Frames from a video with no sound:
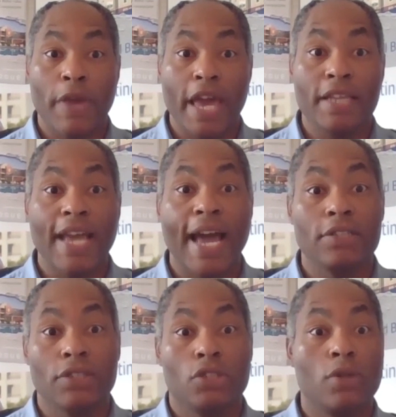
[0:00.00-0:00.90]
Bay to
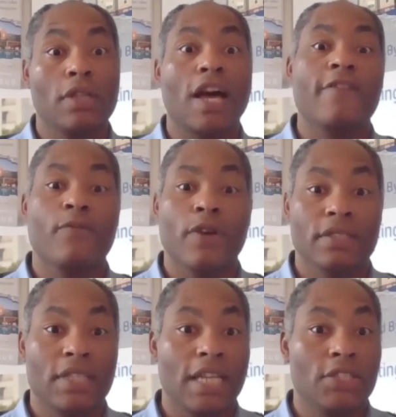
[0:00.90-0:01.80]
actually do a live
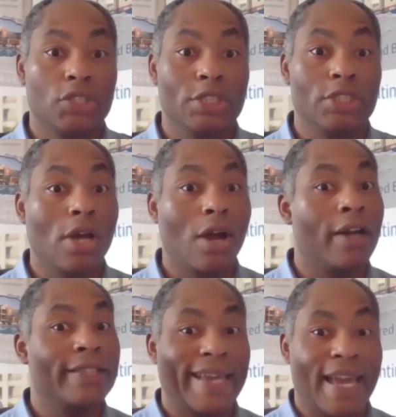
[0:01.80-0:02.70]
presentation
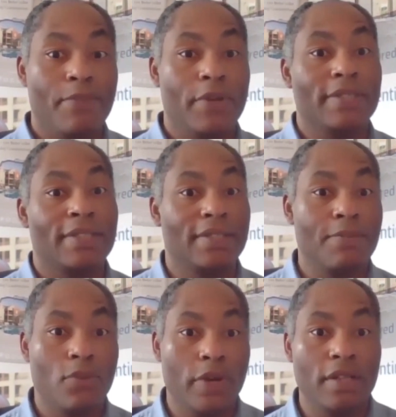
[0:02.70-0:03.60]
on campus at
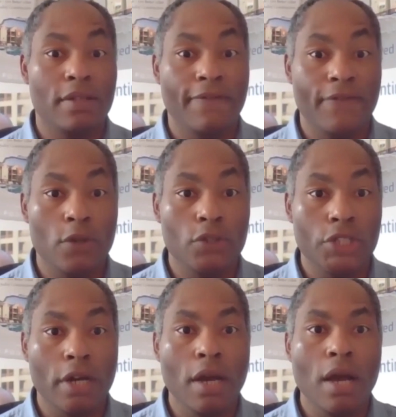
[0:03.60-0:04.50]
some point in the
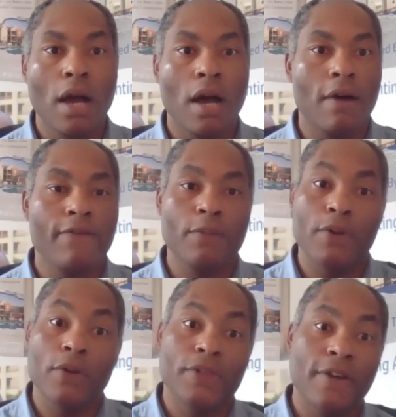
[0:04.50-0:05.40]
future for
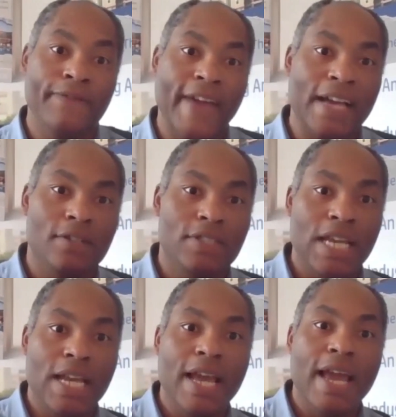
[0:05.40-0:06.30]
both their
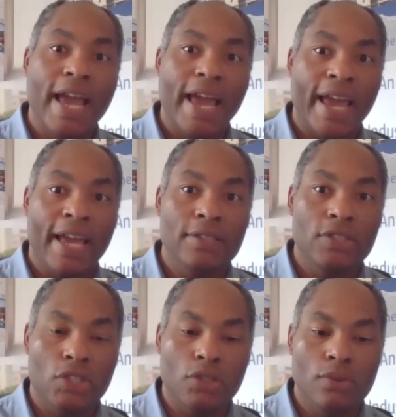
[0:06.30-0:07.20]
faculty and
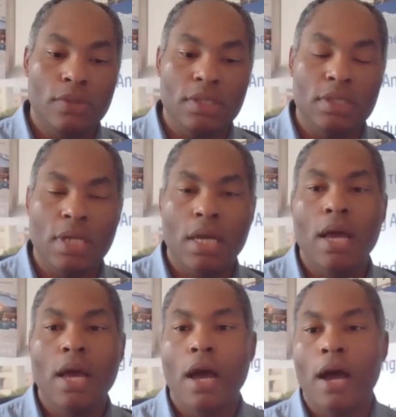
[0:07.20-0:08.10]
students.
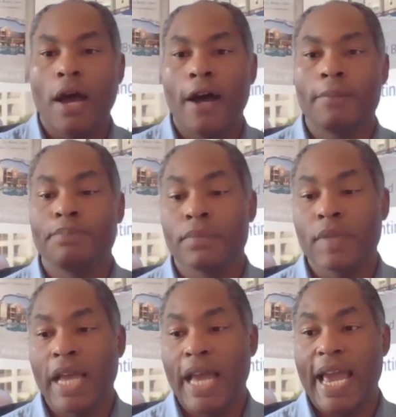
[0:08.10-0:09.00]

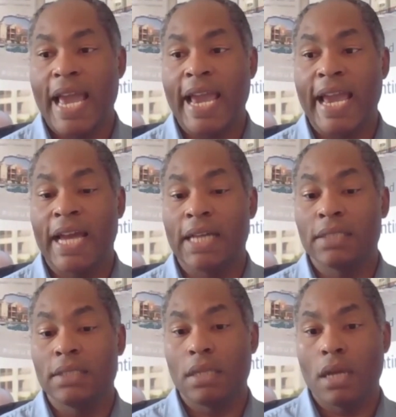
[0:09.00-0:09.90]

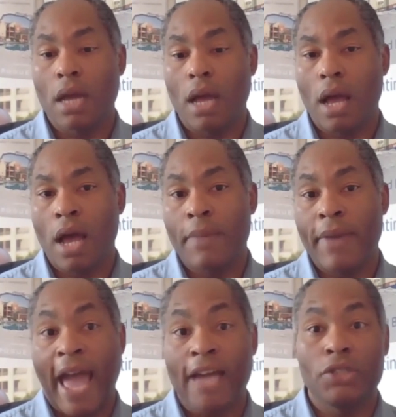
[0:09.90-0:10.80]
And I'm
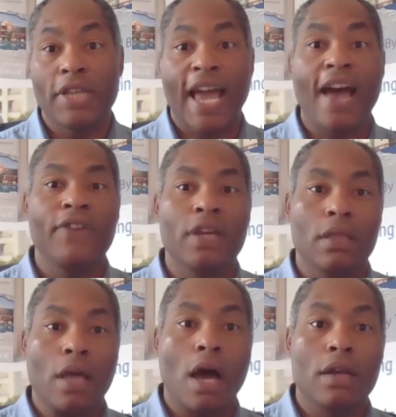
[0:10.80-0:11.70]
actually having a
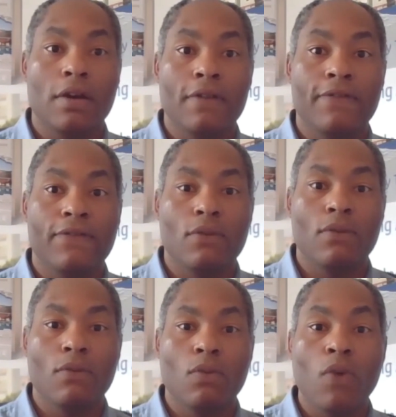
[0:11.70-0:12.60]
lot of
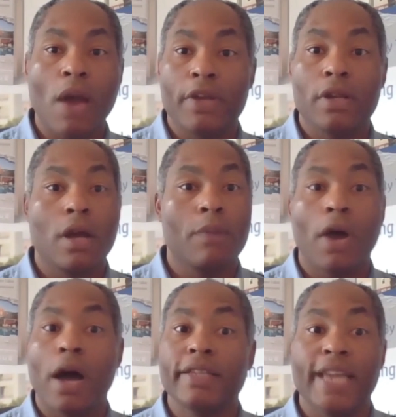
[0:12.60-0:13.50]
webinar
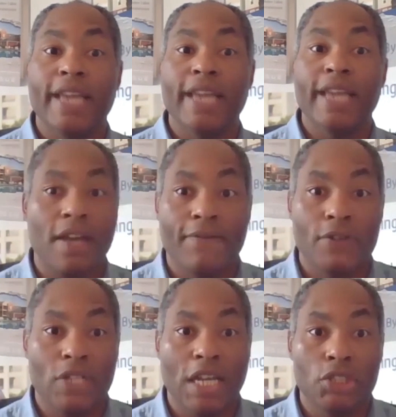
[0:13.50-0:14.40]
podcast
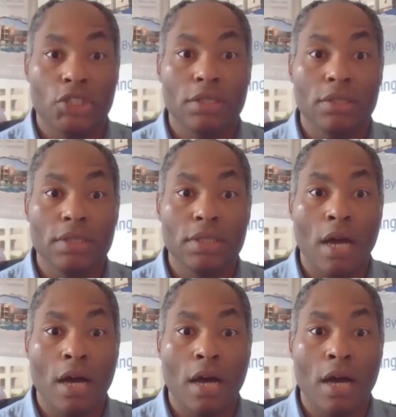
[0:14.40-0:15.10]
conversations,